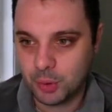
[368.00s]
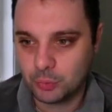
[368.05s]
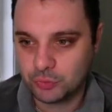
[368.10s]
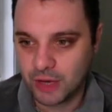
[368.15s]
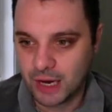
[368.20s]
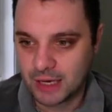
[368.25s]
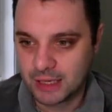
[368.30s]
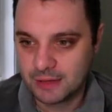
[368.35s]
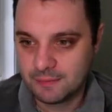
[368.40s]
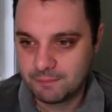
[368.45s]

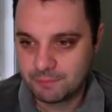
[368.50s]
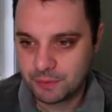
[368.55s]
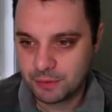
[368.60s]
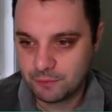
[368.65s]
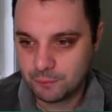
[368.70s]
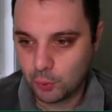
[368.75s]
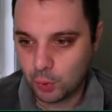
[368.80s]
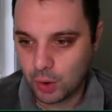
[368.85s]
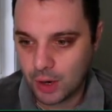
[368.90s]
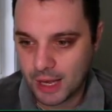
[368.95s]
Ohtani,
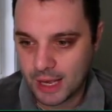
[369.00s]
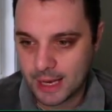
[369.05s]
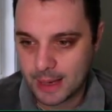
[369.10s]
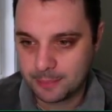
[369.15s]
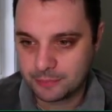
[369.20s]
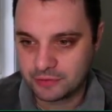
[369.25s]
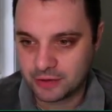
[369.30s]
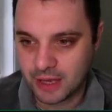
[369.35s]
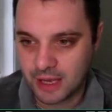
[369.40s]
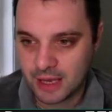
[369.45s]
four high
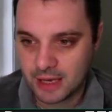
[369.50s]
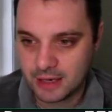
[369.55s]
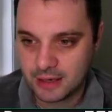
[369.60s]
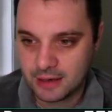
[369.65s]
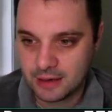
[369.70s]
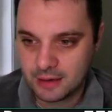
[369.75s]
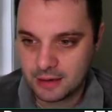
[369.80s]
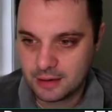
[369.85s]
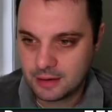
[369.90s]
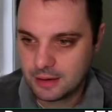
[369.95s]

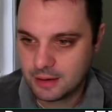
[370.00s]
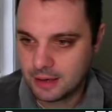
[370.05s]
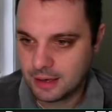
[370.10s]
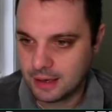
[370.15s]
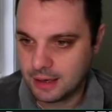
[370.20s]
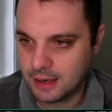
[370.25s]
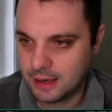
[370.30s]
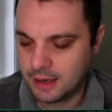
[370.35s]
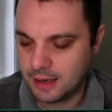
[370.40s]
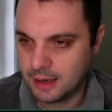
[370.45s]
upside
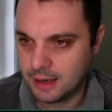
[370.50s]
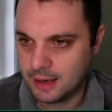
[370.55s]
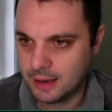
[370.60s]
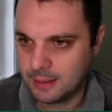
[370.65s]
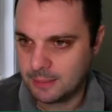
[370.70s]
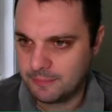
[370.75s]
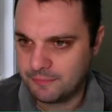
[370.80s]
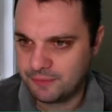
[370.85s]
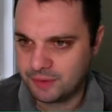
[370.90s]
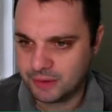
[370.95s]

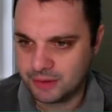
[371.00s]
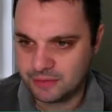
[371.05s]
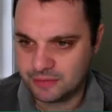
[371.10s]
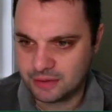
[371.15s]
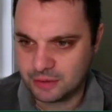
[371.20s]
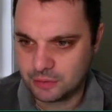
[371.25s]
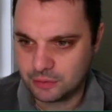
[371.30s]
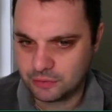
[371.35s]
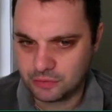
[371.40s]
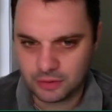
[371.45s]
Phillies
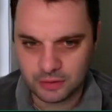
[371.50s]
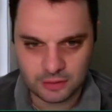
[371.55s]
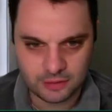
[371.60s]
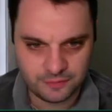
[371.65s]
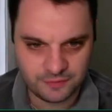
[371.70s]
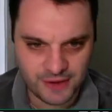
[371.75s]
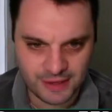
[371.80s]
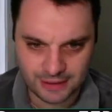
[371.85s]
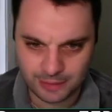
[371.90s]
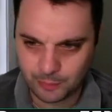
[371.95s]
hitters here. In
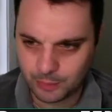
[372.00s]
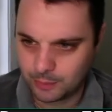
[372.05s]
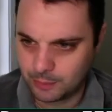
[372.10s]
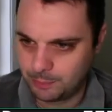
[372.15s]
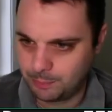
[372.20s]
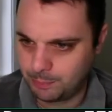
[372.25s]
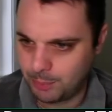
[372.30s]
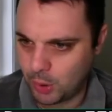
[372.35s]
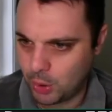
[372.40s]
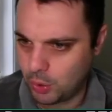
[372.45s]
fact, I went
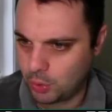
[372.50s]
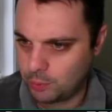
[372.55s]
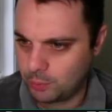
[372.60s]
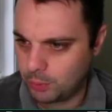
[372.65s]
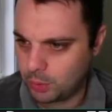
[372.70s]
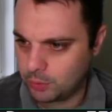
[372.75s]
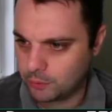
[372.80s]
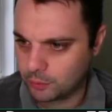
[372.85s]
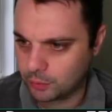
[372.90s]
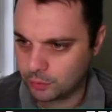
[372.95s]
with Bohm
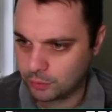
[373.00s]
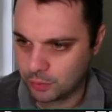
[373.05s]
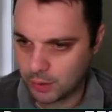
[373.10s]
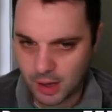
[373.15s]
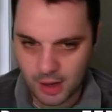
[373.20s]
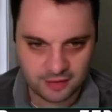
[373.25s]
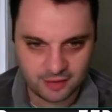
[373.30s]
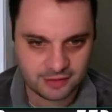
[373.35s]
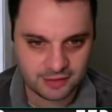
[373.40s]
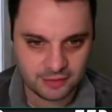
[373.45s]
over
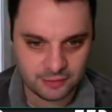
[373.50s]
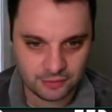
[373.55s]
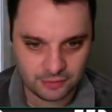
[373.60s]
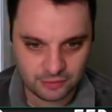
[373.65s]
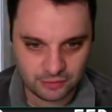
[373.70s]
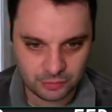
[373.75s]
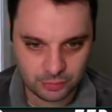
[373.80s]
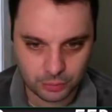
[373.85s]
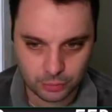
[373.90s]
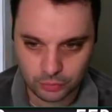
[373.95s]
Hoskins. Let's
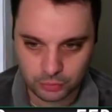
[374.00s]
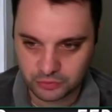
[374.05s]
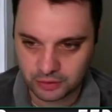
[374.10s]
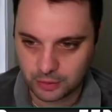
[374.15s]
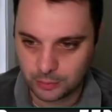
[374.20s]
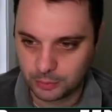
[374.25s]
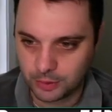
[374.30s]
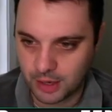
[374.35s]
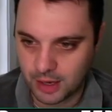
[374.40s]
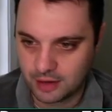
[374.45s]
see what it looks
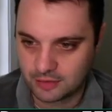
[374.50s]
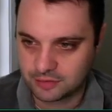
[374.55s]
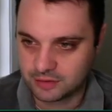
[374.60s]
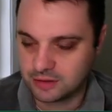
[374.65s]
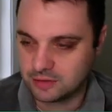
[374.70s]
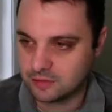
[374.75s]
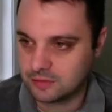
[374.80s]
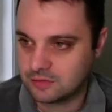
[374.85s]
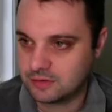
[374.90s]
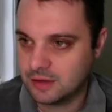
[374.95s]
like with
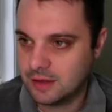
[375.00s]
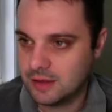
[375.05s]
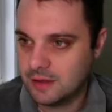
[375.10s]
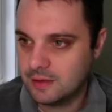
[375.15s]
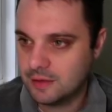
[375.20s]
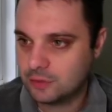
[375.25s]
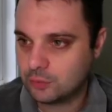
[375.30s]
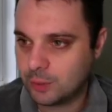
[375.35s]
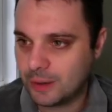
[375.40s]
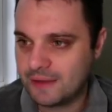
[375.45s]
Hoskins.
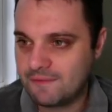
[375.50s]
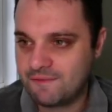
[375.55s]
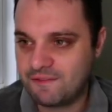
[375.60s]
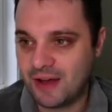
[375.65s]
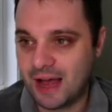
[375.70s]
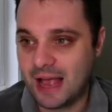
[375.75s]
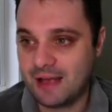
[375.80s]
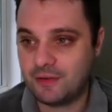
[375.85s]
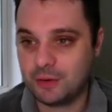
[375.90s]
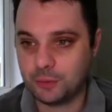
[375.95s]

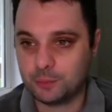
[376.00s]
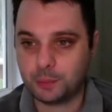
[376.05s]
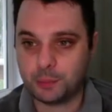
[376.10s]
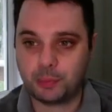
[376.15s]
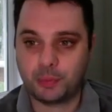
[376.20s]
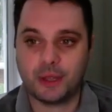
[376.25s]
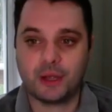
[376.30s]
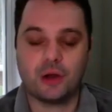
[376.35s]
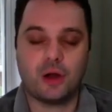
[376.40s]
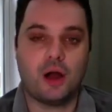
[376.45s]
2,500 per
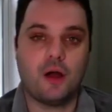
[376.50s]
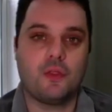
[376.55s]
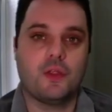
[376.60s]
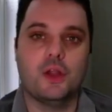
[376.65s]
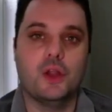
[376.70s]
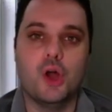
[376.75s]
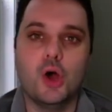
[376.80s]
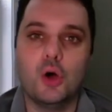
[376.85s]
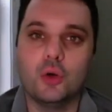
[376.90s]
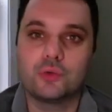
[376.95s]
player on the
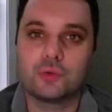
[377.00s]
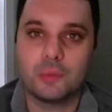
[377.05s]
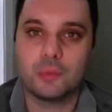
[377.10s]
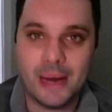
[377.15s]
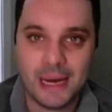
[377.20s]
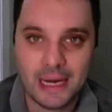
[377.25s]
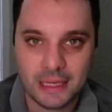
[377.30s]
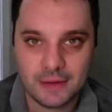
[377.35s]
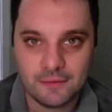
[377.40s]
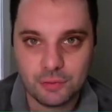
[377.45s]
nose
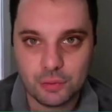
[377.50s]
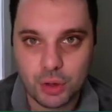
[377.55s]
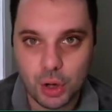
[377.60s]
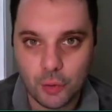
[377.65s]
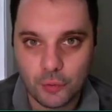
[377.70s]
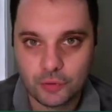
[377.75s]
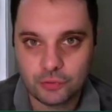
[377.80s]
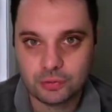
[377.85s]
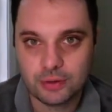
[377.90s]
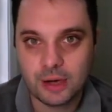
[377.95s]
remaining if you
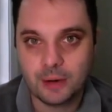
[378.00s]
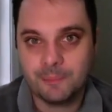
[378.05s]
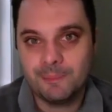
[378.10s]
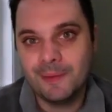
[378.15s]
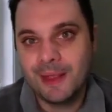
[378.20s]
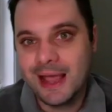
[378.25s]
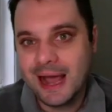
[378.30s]
go this route.